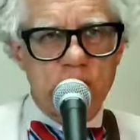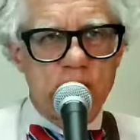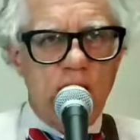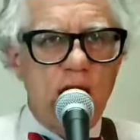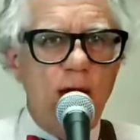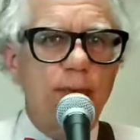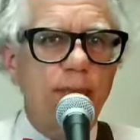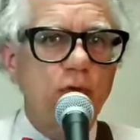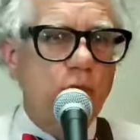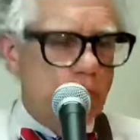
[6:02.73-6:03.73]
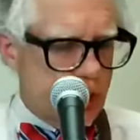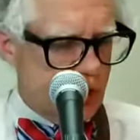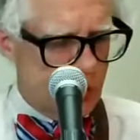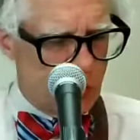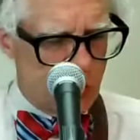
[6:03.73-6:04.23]
I'll be blue
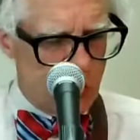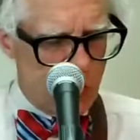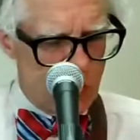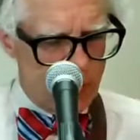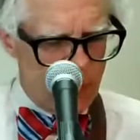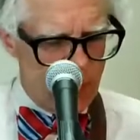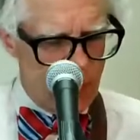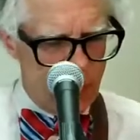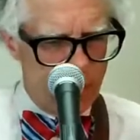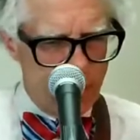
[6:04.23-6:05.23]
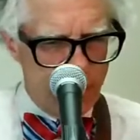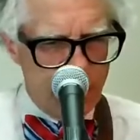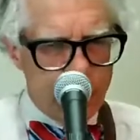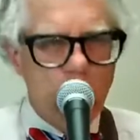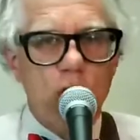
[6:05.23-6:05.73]
'cause you don't want my love.
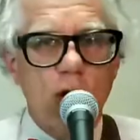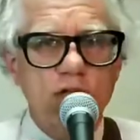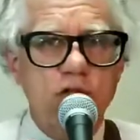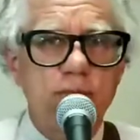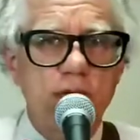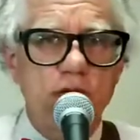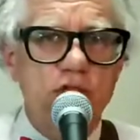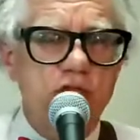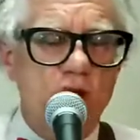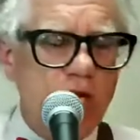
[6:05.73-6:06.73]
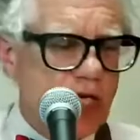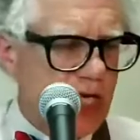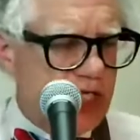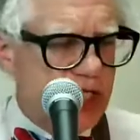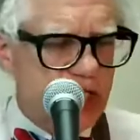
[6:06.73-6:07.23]
Roger Miller's song,
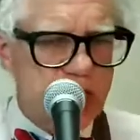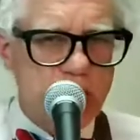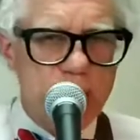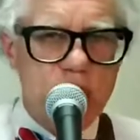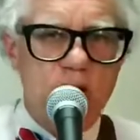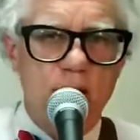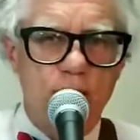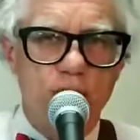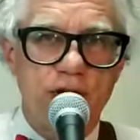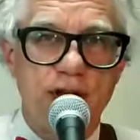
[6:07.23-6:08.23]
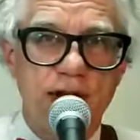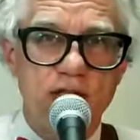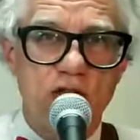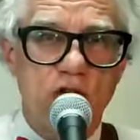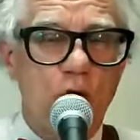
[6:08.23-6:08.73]
yes, in the summertime when the
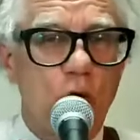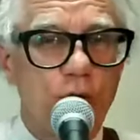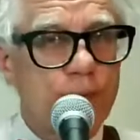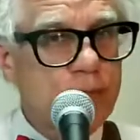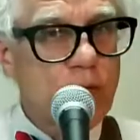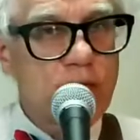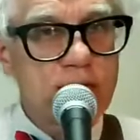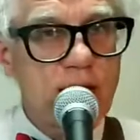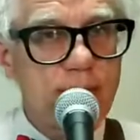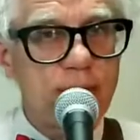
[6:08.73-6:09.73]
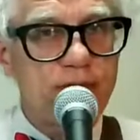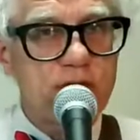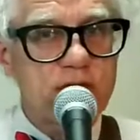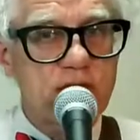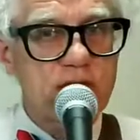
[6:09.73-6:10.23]
nights are cold. It's not Memphis,
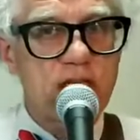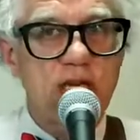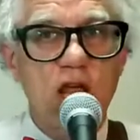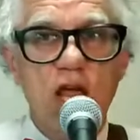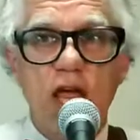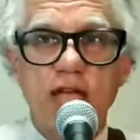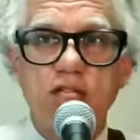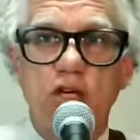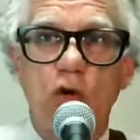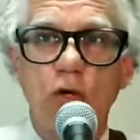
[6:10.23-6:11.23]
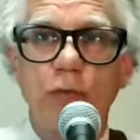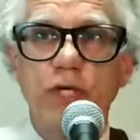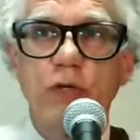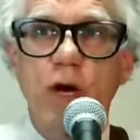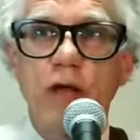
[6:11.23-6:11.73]
Tennessee. Is it cold where
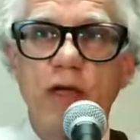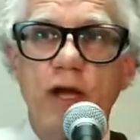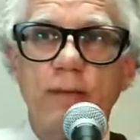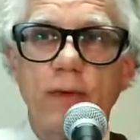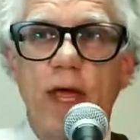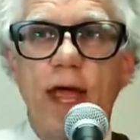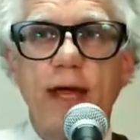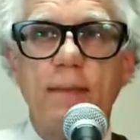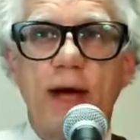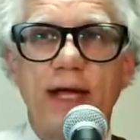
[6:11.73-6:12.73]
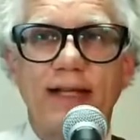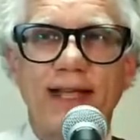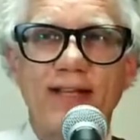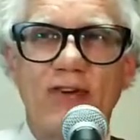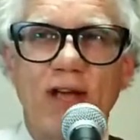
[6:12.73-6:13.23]
you are there? Hey, Mike,
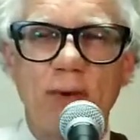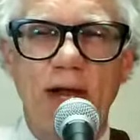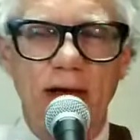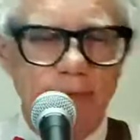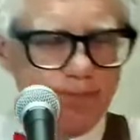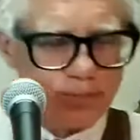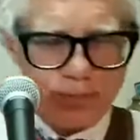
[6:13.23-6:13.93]
thanks for coming on.